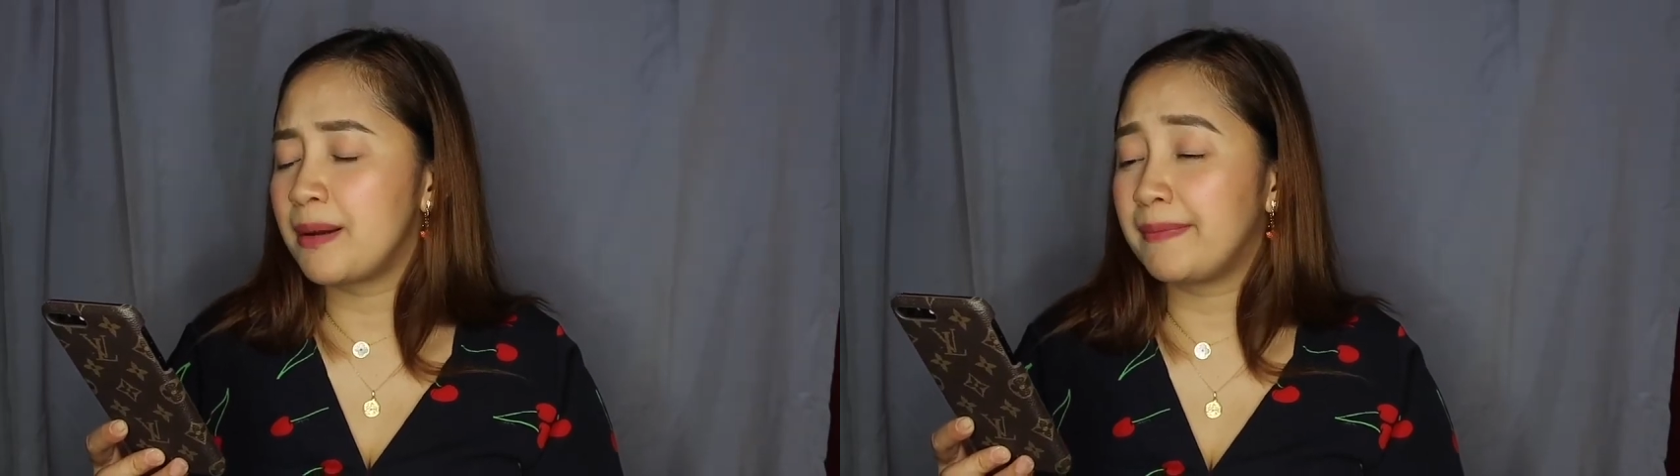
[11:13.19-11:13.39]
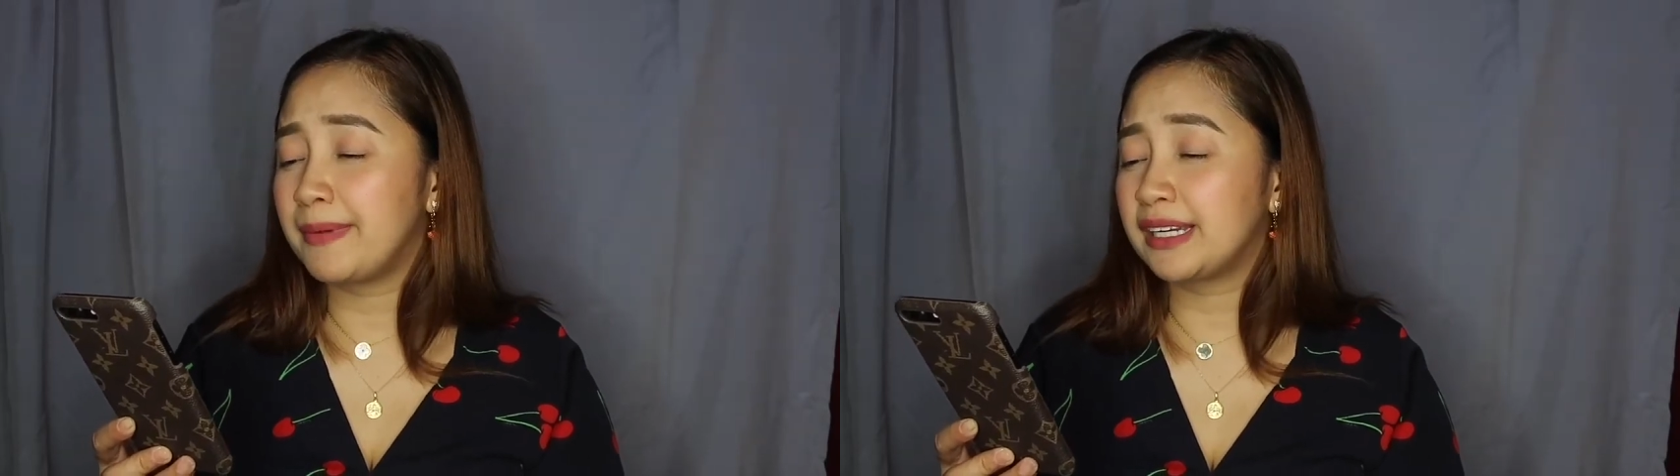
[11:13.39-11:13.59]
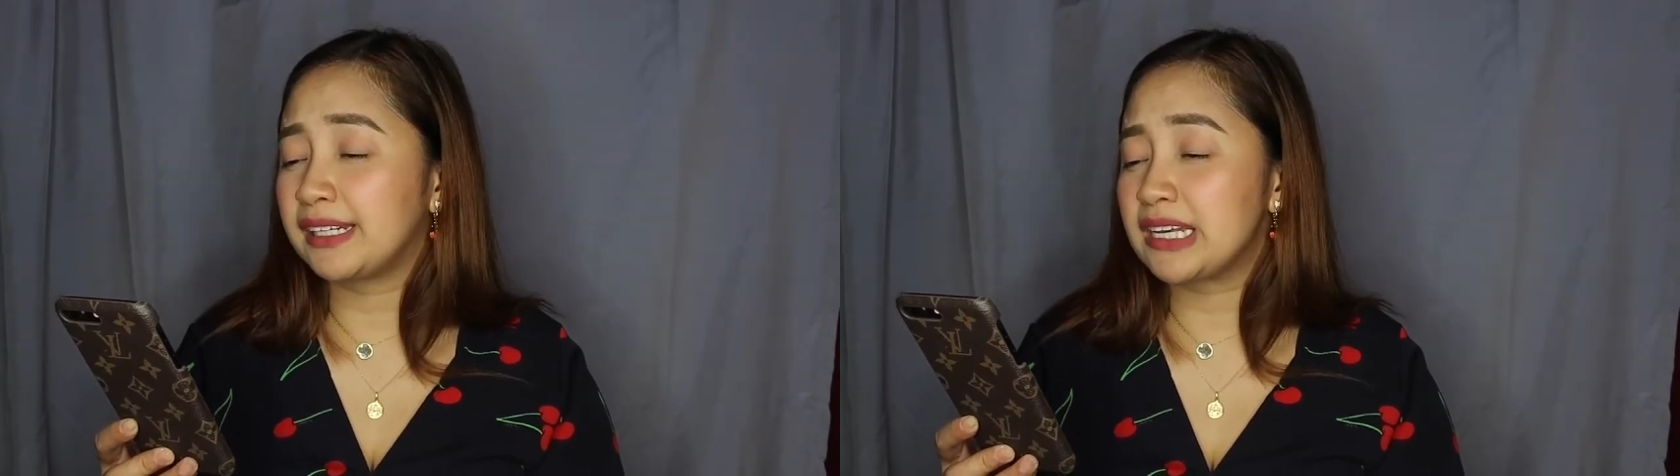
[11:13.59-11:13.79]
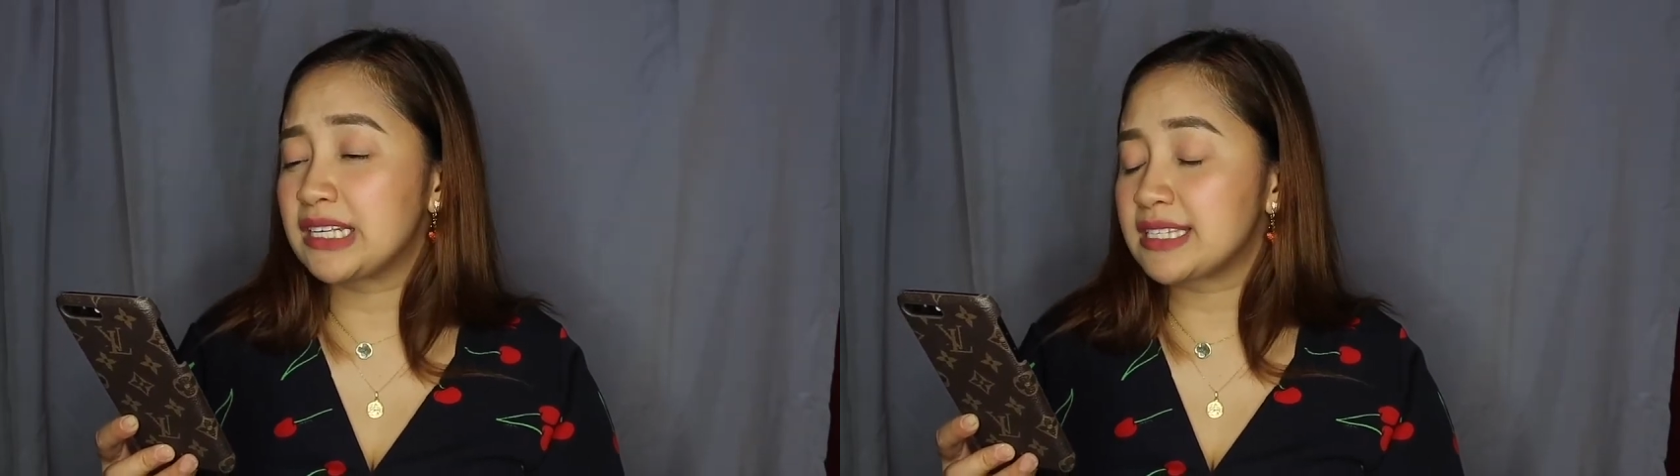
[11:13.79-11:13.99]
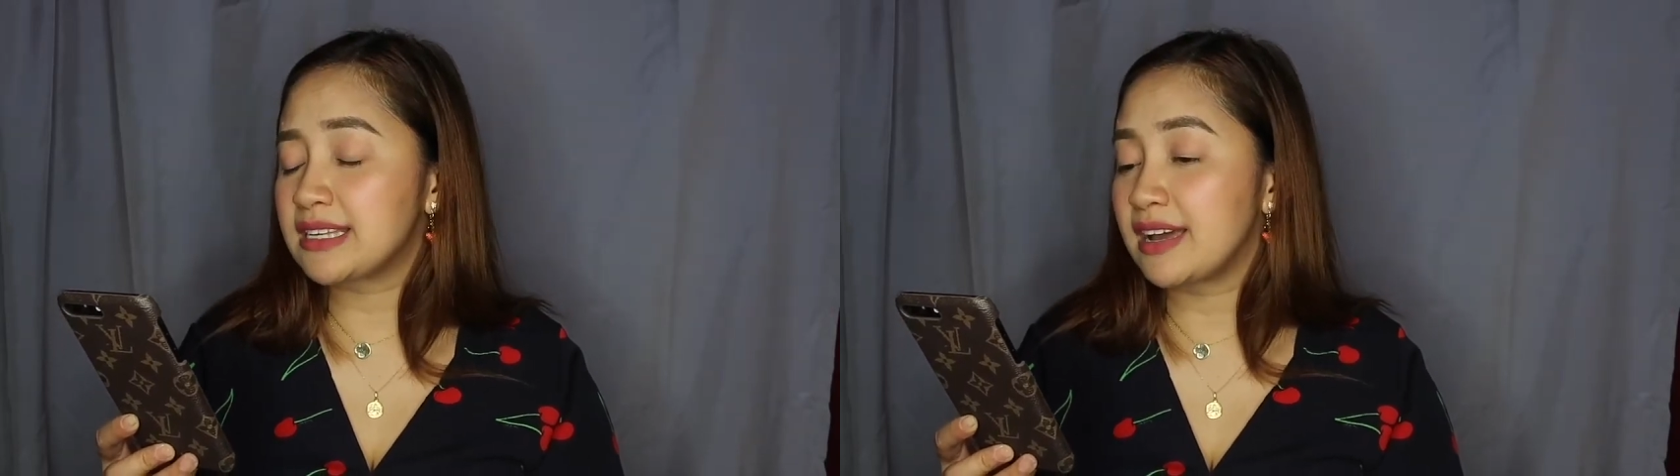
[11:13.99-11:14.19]
mga
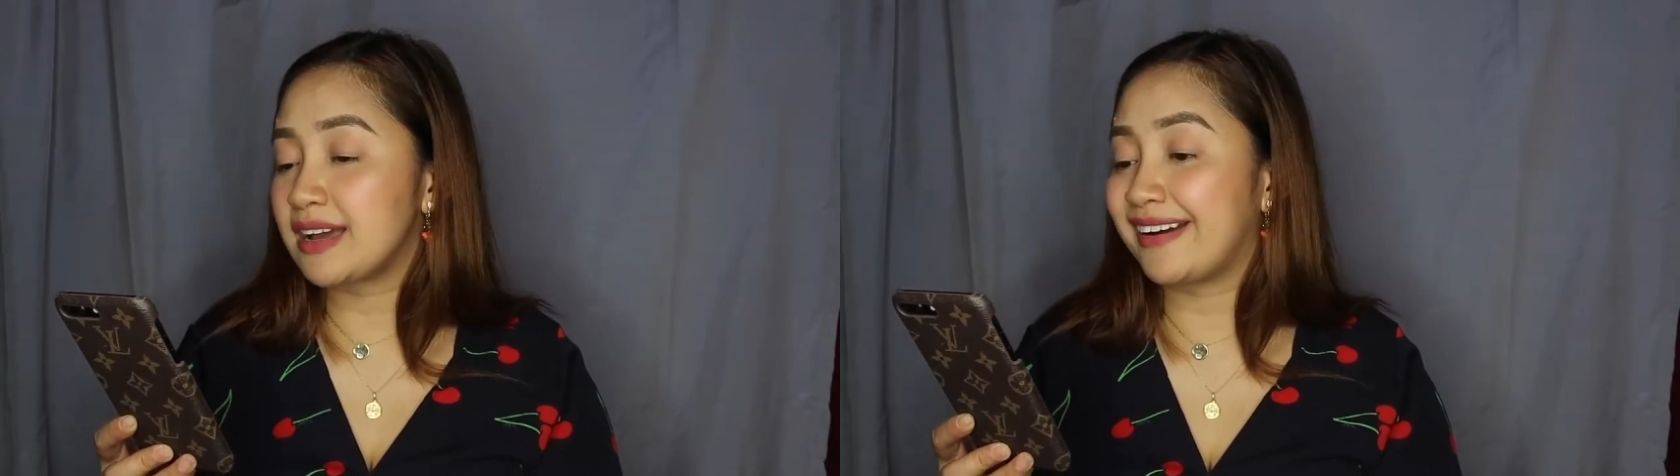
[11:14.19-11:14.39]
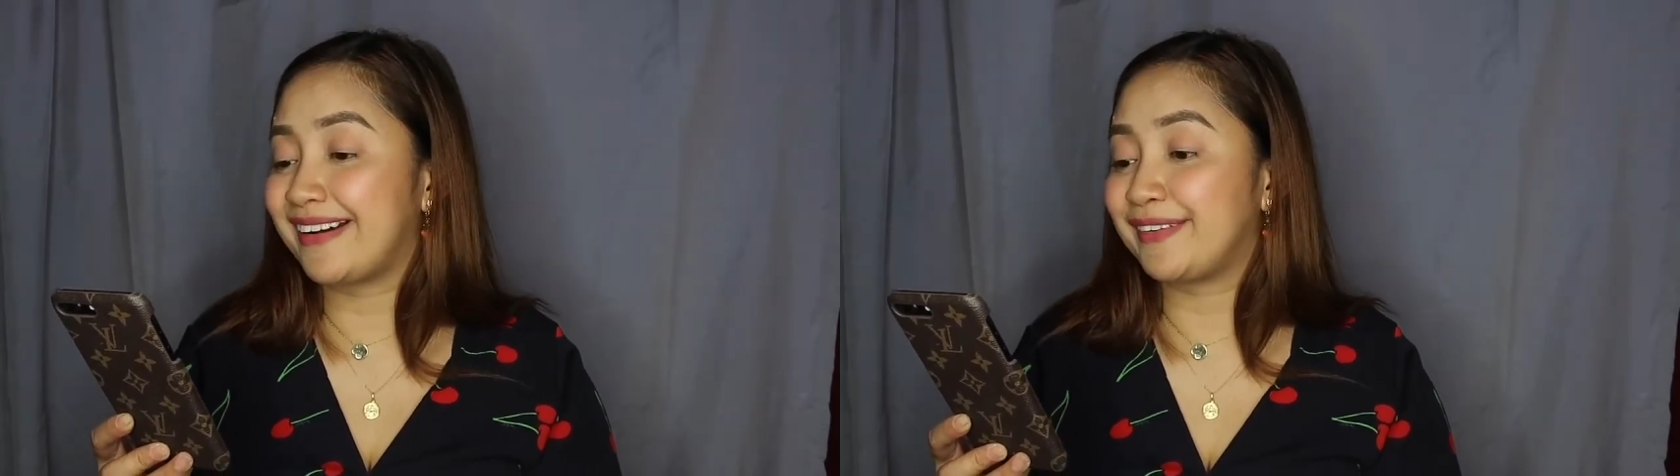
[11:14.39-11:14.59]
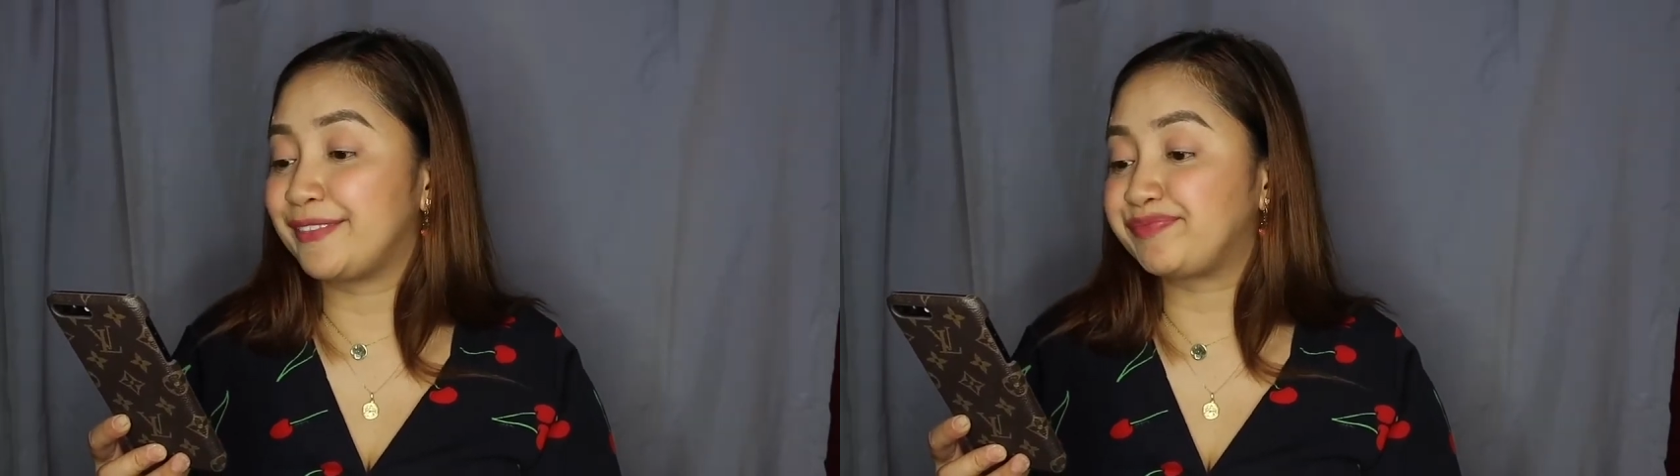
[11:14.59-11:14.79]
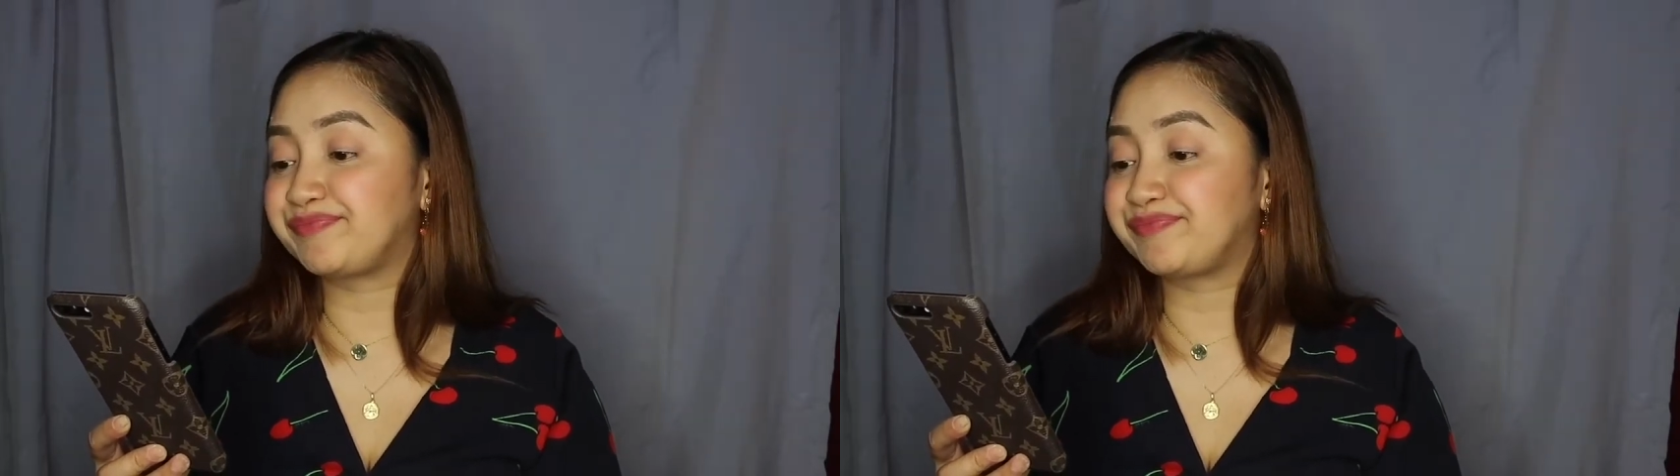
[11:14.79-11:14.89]
nasa